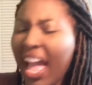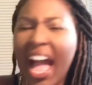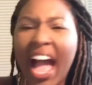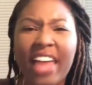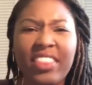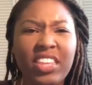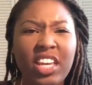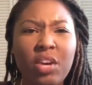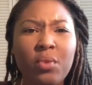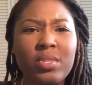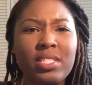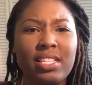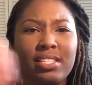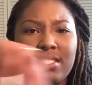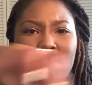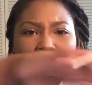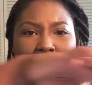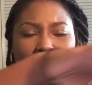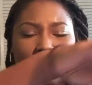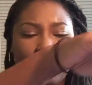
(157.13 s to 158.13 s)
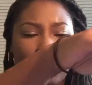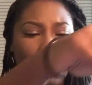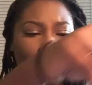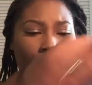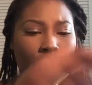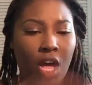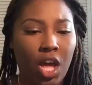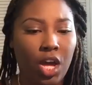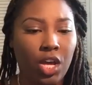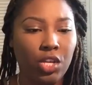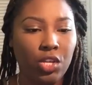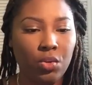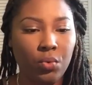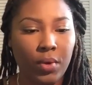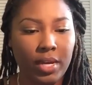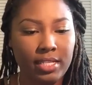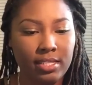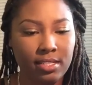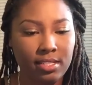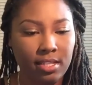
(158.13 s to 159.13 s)
I think it was a 10, a
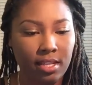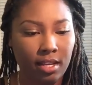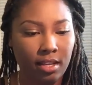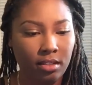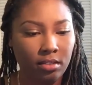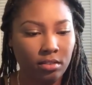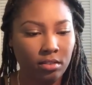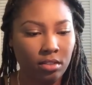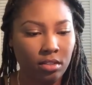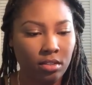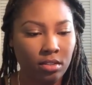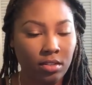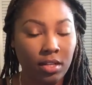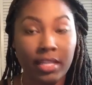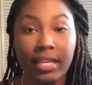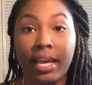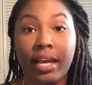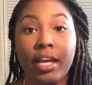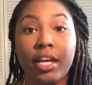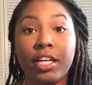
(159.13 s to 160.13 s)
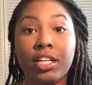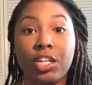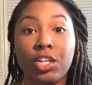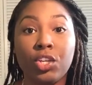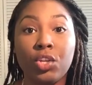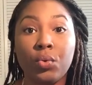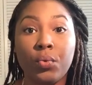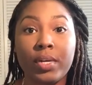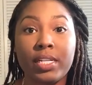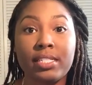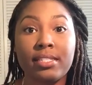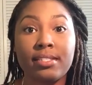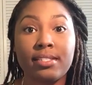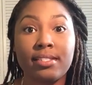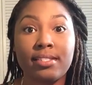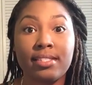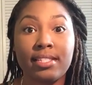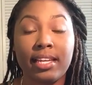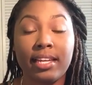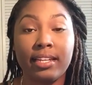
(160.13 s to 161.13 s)
US 10. Yeah, and a US
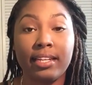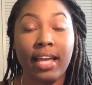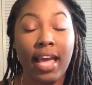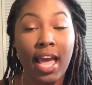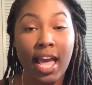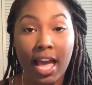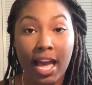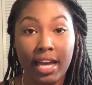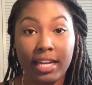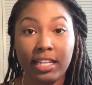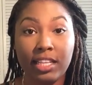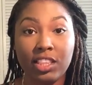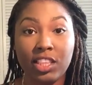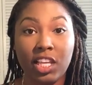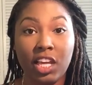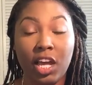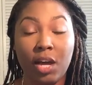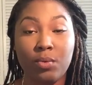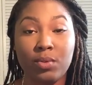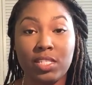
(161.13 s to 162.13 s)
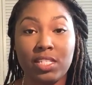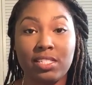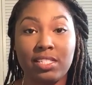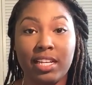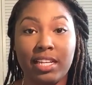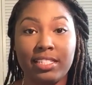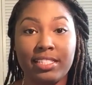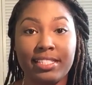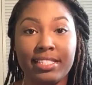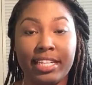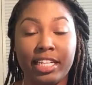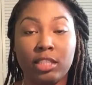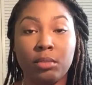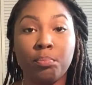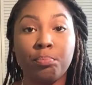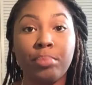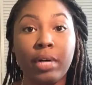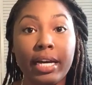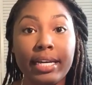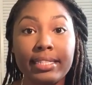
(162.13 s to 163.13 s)
10. I didn't think I was a size 10,
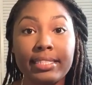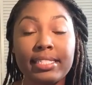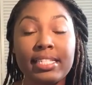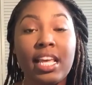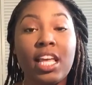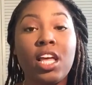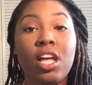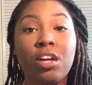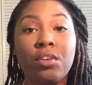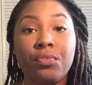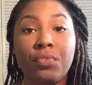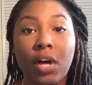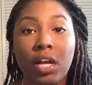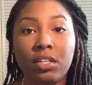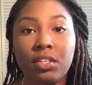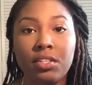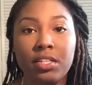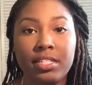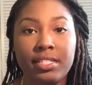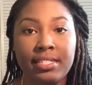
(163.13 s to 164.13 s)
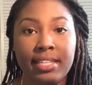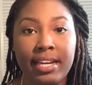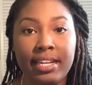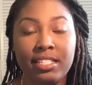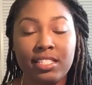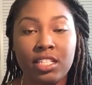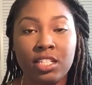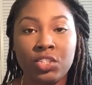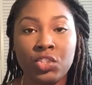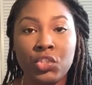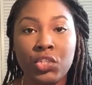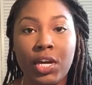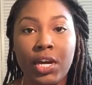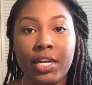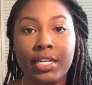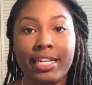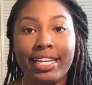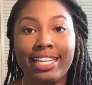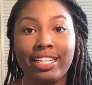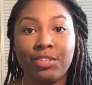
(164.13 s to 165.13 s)
but follow their sizing
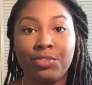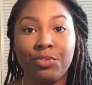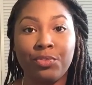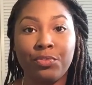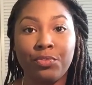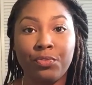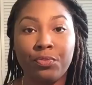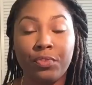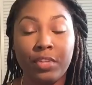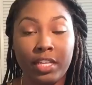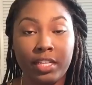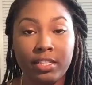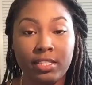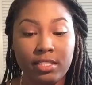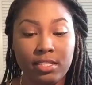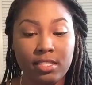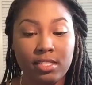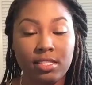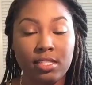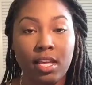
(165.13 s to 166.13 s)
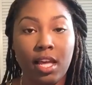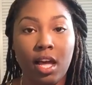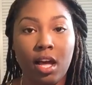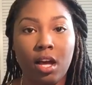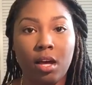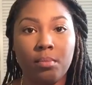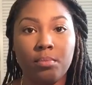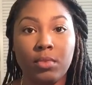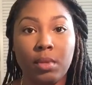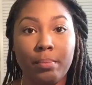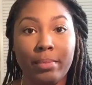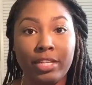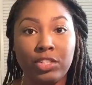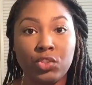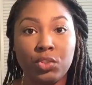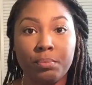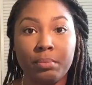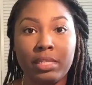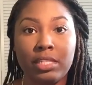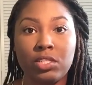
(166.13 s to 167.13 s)
chart. It fits. The
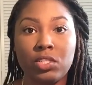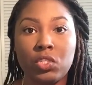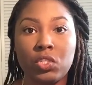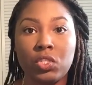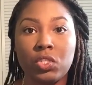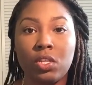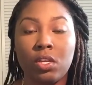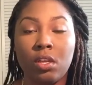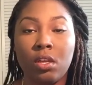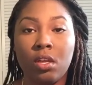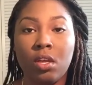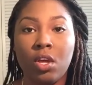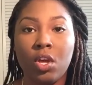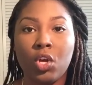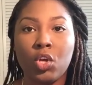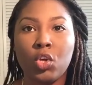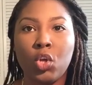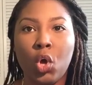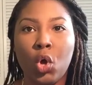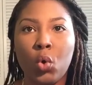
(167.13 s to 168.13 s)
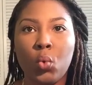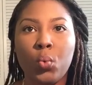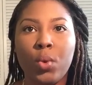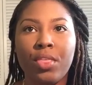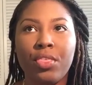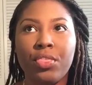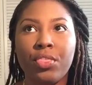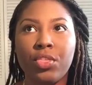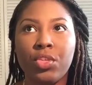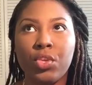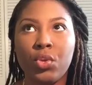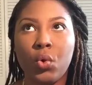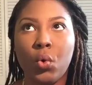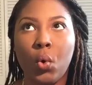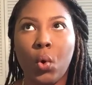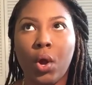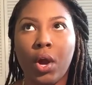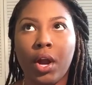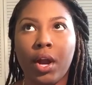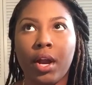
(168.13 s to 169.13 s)
measurements go with
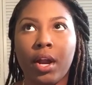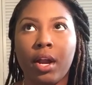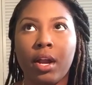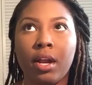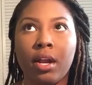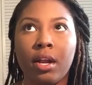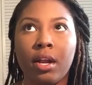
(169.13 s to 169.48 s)
your,